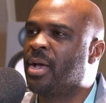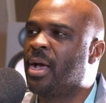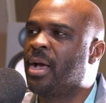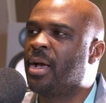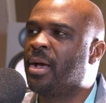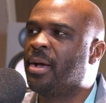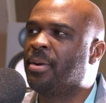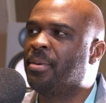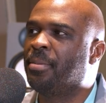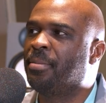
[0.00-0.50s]

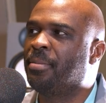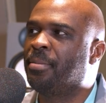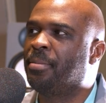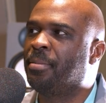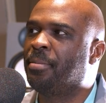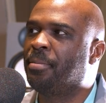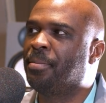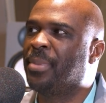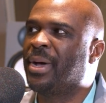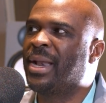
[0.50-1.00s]
Um,
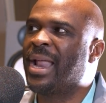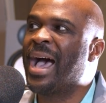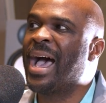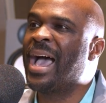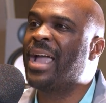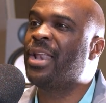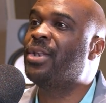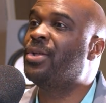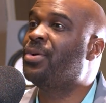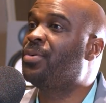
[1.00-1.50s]
but
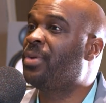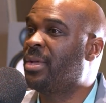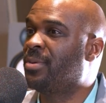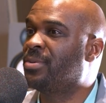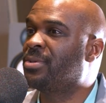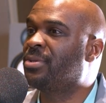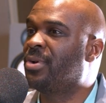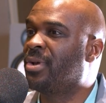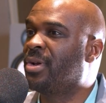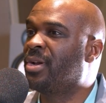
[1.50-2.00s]
I knew he
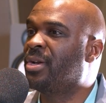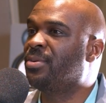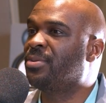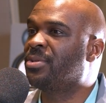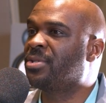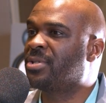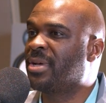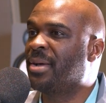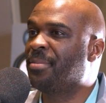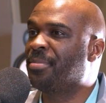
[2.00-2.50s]
was going to
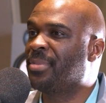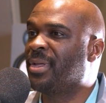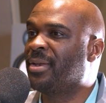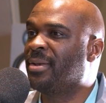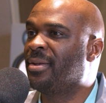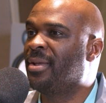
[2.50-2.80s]
do something.